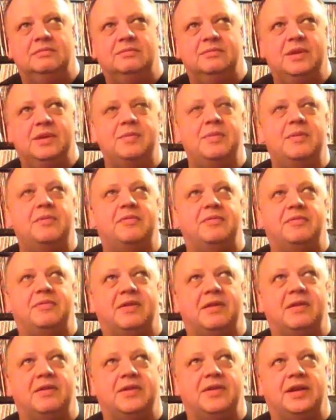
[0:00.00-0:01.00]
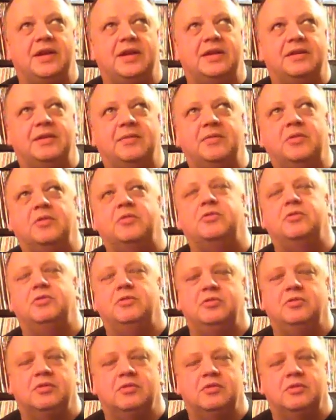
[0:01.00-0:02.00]
maybe I prefer that, I'm not too
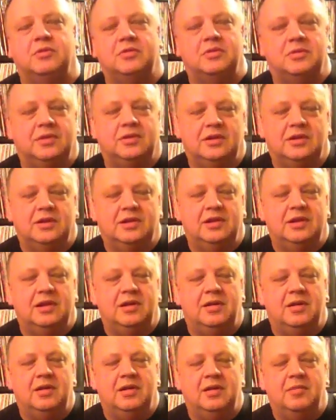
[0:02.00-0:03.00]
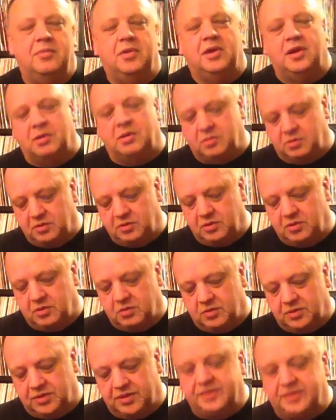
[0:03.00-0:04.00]
sure. But I'm going to go
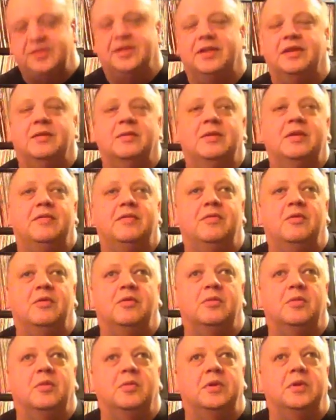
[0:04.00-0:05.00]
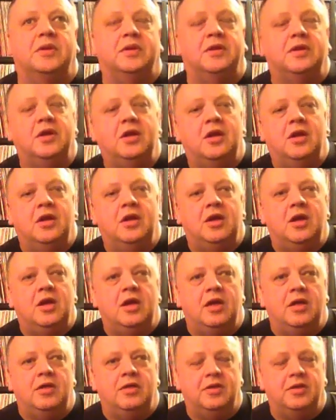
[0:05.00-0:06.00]
with this anyway for the moment.
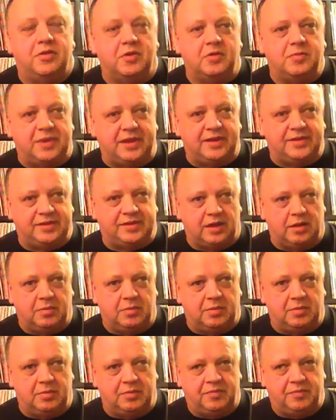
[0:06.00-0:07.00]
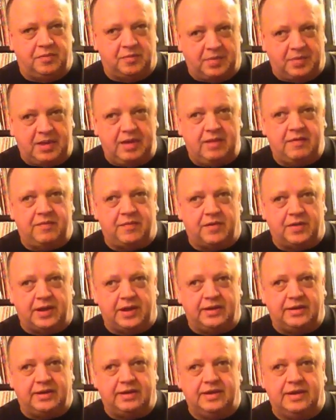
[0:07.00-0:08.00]
The third best album for me for
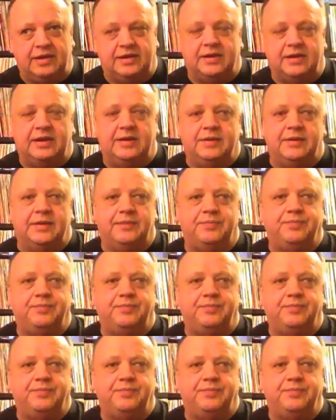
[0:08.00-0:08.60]
1980